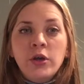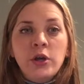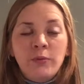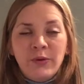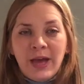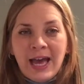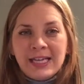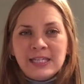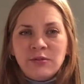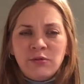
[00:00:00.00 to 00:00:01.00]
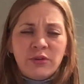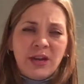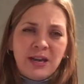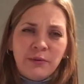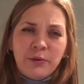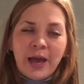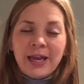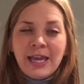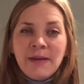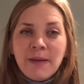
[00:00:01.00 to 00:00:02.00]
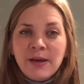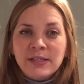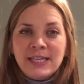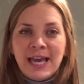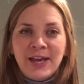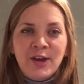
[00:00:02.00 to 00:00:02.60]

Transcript: you will get, or the nanny will get an email saying,